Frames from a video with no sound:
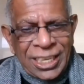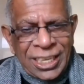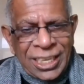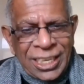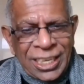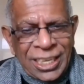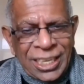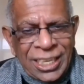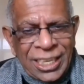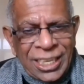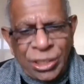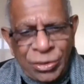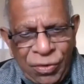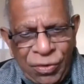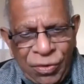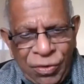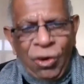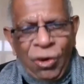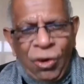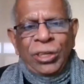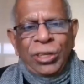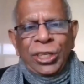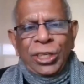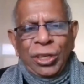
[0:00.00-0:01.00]
It is a
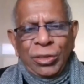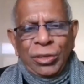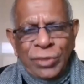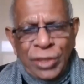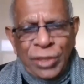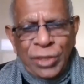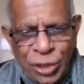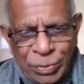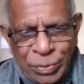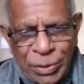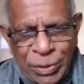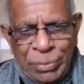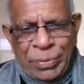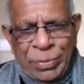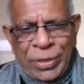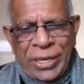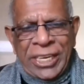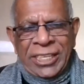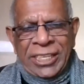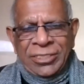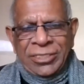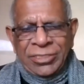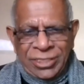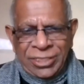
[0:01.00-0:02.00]
fault of the human
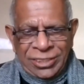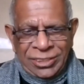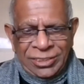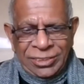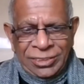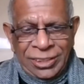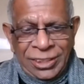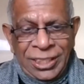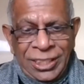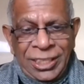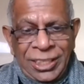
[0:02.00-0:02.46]
beings,